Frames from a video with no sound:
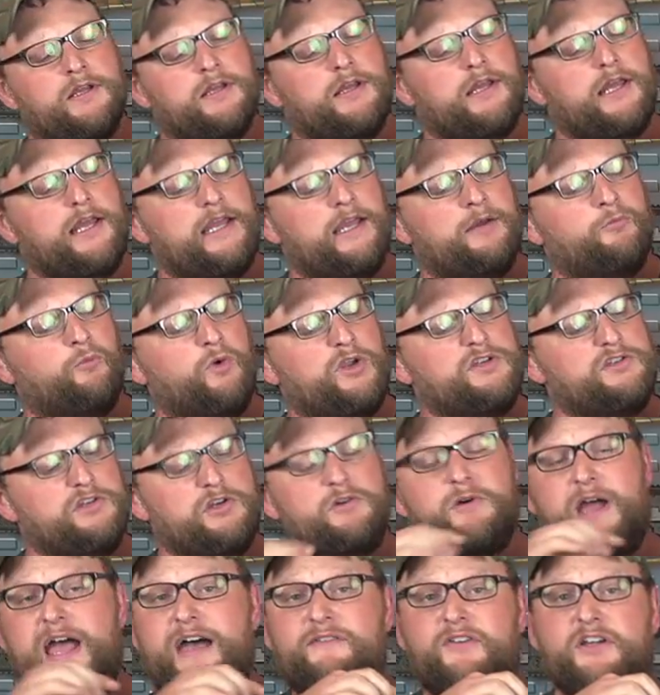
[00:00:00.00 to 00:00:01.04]
And we
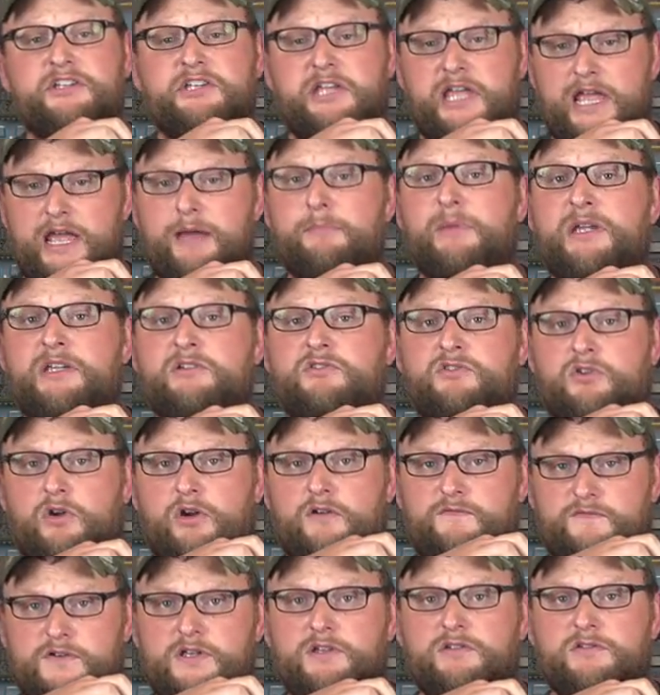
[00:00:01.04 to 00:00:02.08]
do have a camming
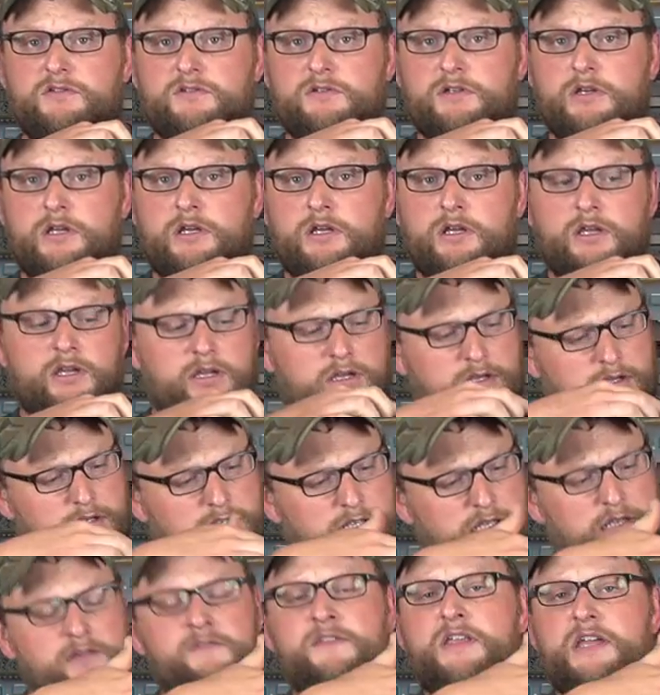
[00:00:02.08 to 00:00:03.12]
surface
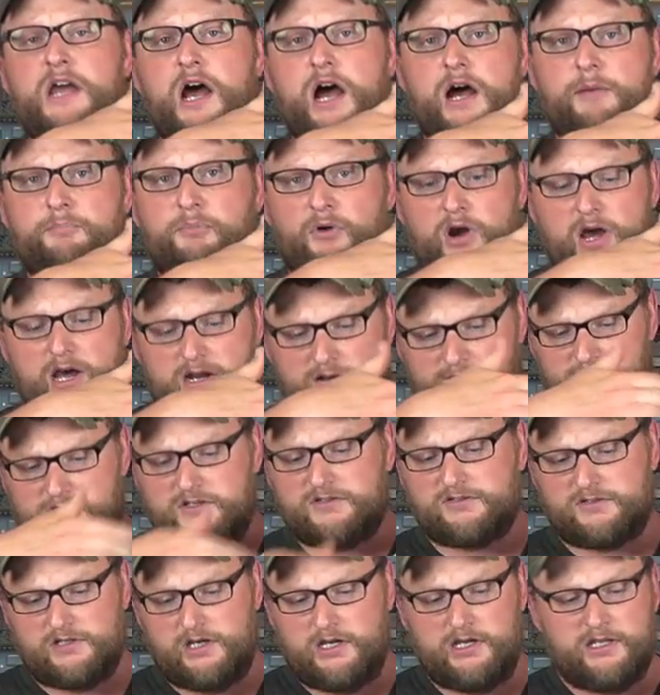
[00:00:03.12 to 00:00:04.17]
in the op rod of
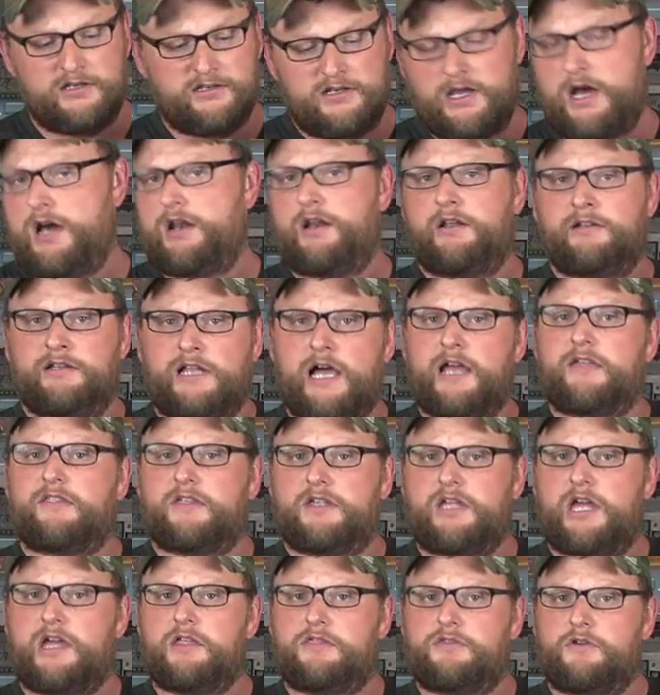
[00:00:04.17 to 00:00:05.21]
this gun, not unlike the
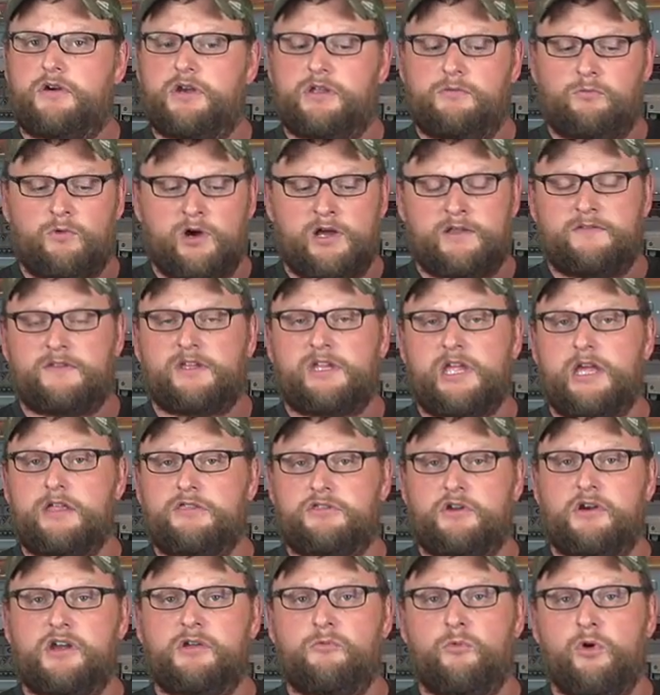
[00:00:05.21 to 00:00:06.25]
K31. The
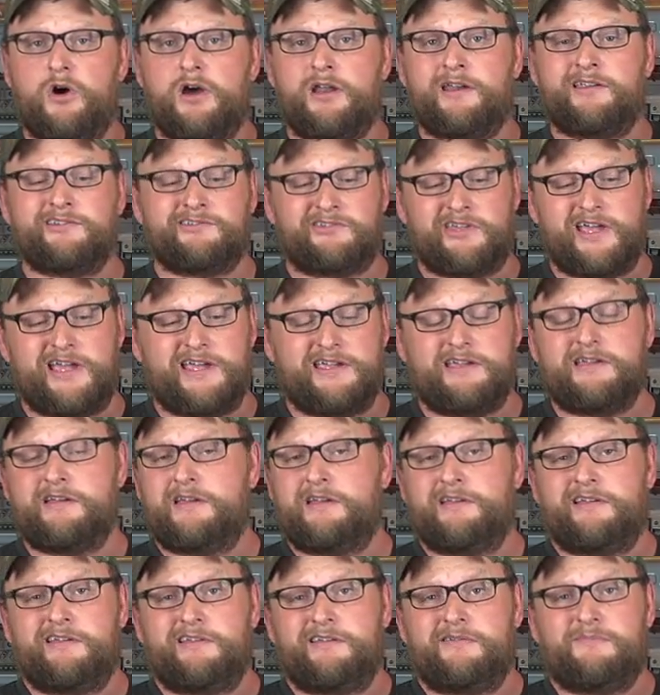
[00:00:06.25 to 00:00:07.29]
K31 is a
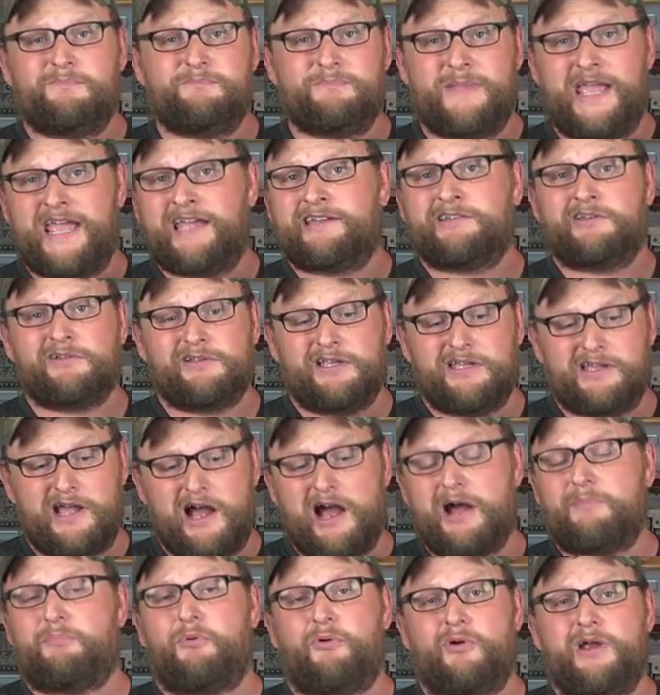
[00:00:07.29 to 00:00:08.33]
manually
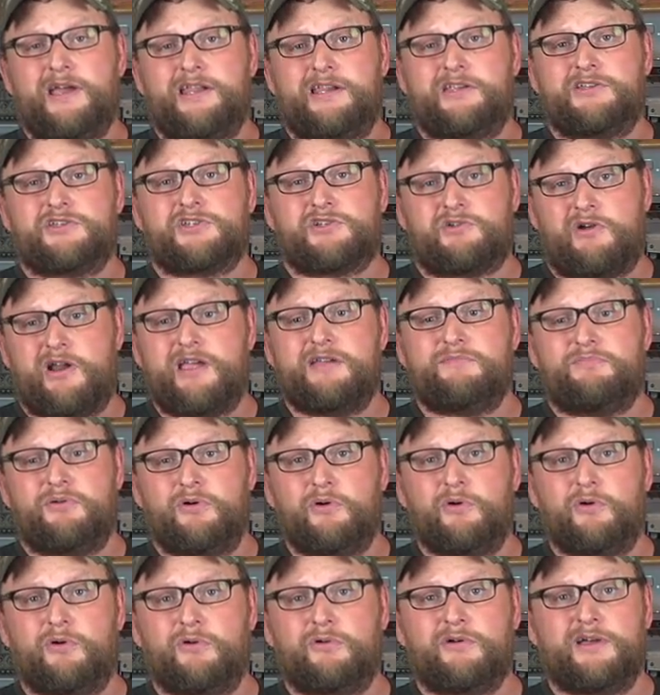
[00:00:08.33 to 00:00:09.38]
operated straight
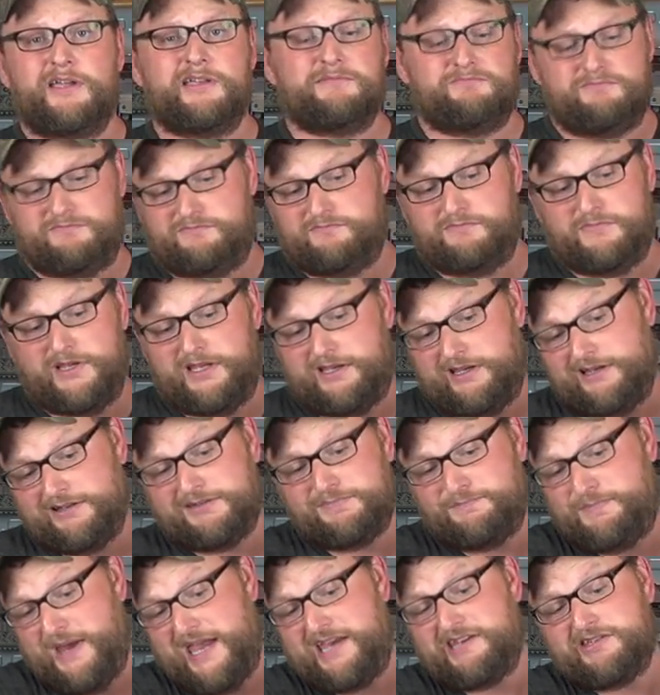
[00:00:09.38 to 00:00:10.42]
pull. It's
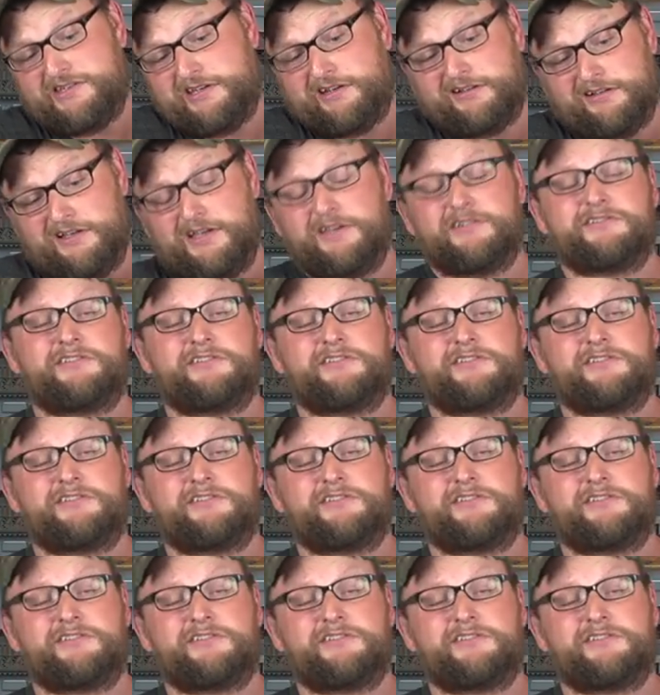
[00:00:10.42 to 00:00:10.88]
basically a